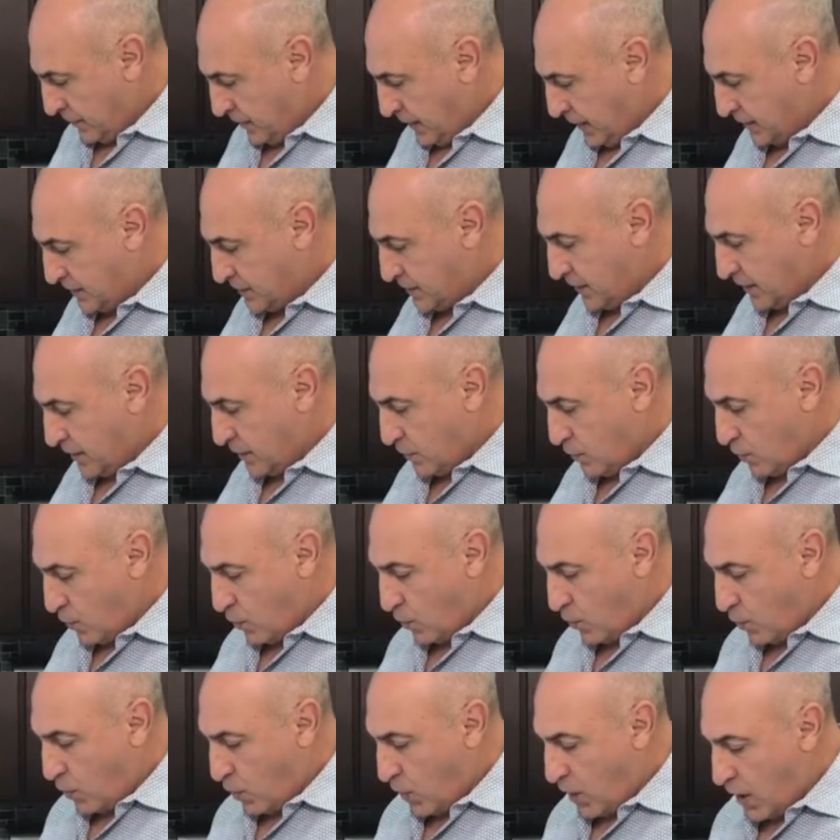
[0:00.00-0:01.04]
That's it.
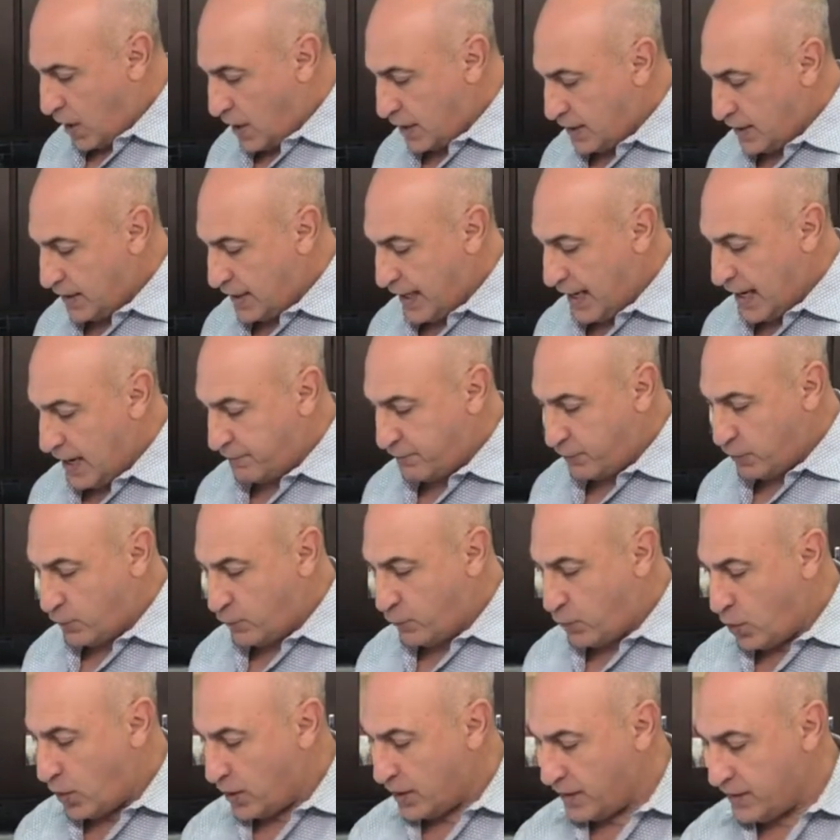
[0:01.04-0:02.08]
1.5
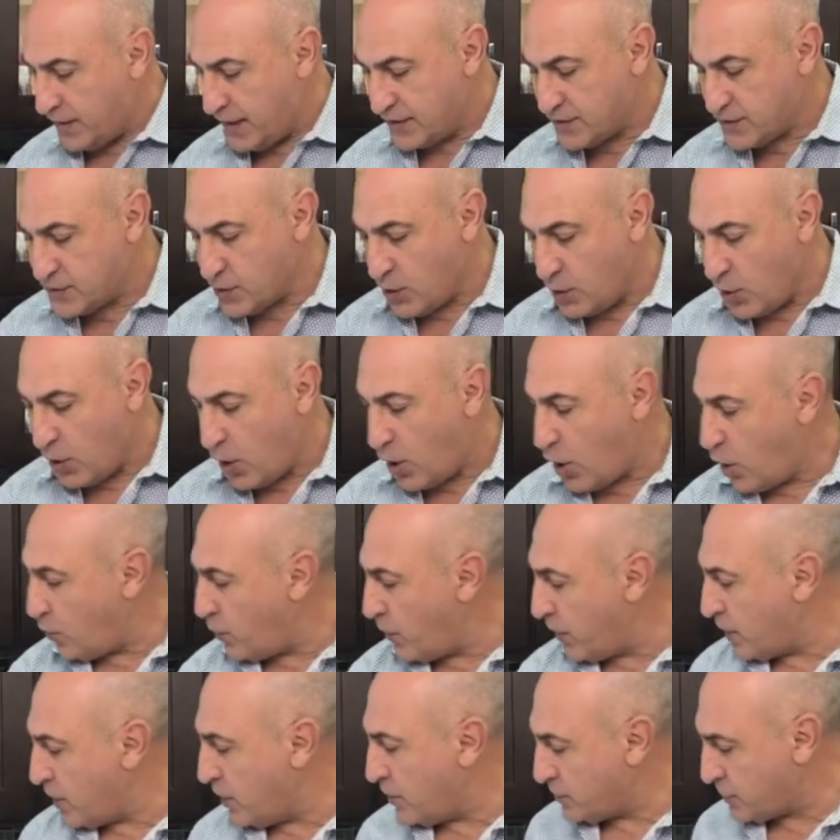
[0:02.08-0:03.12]
of water. That's all
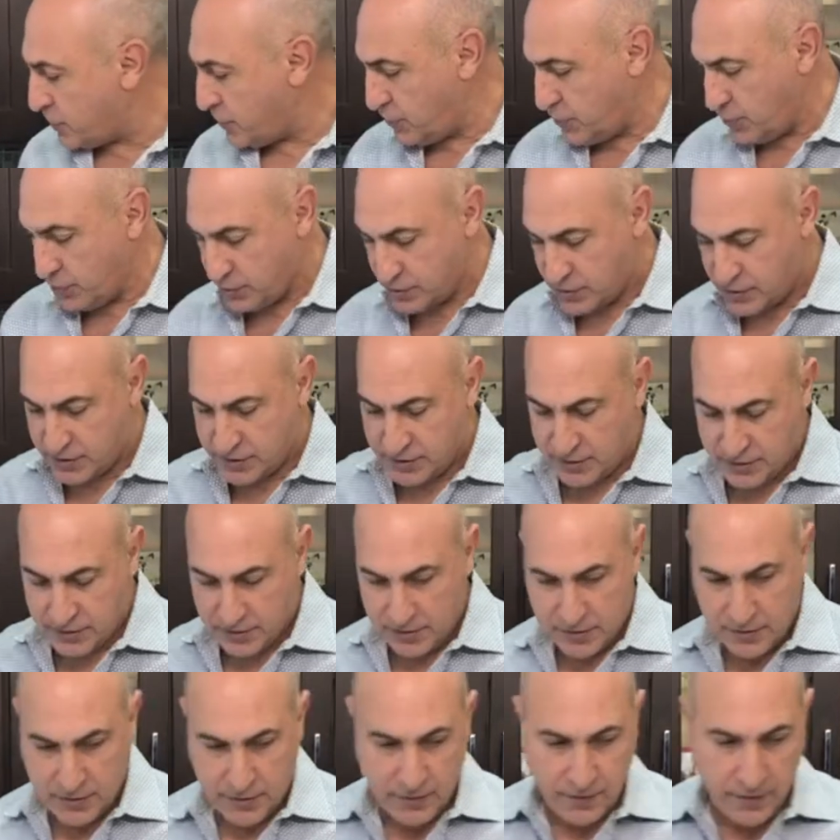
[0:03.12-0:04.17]
we're going to use.
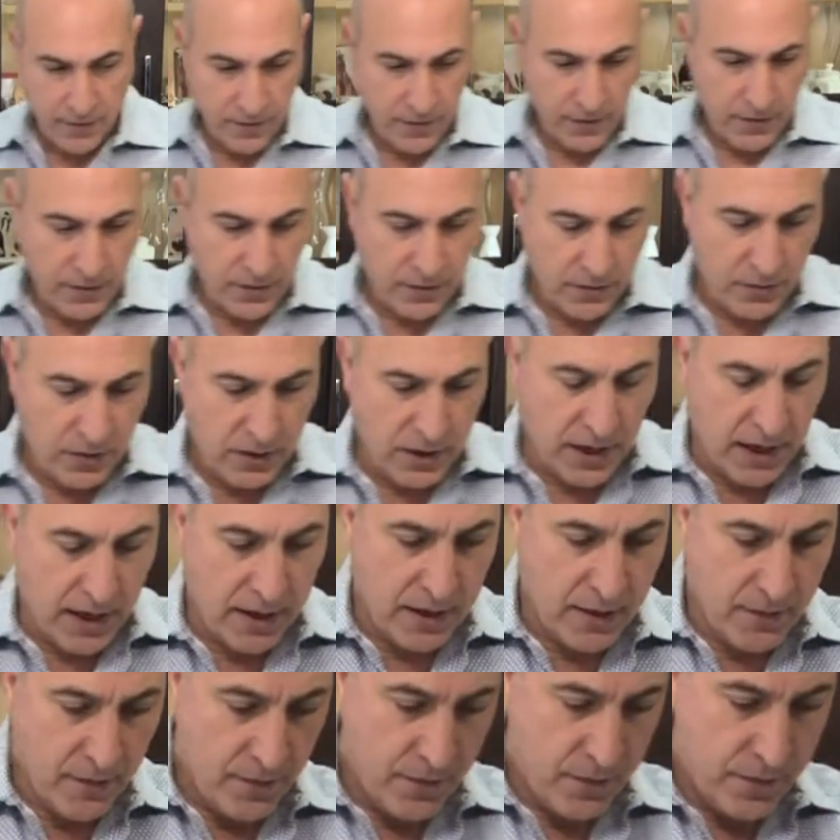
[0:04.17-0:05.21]

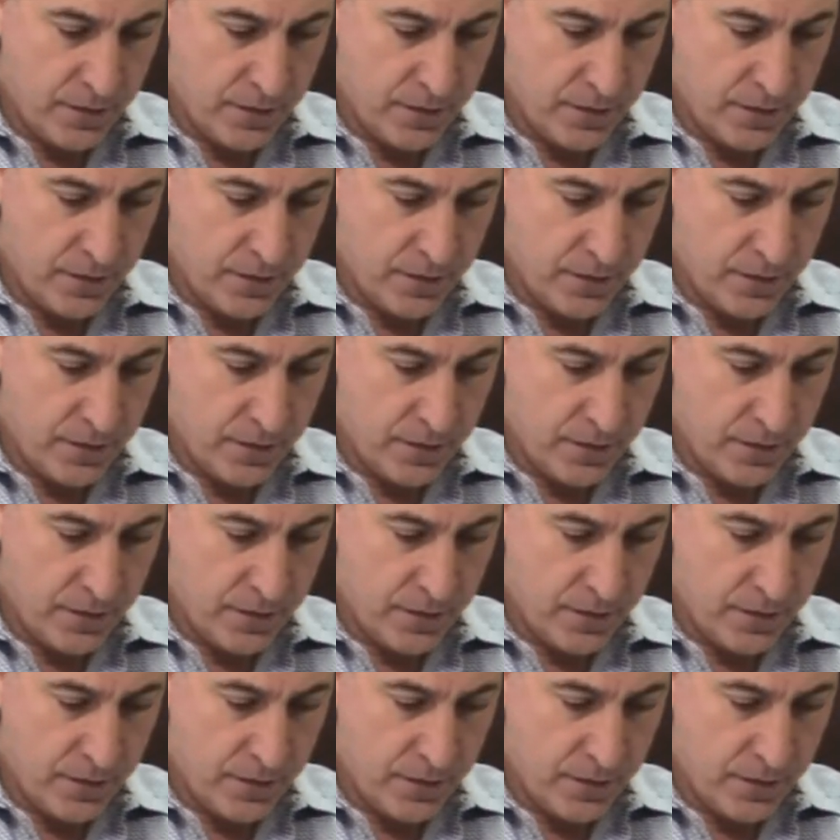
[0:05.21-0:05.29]
Okay.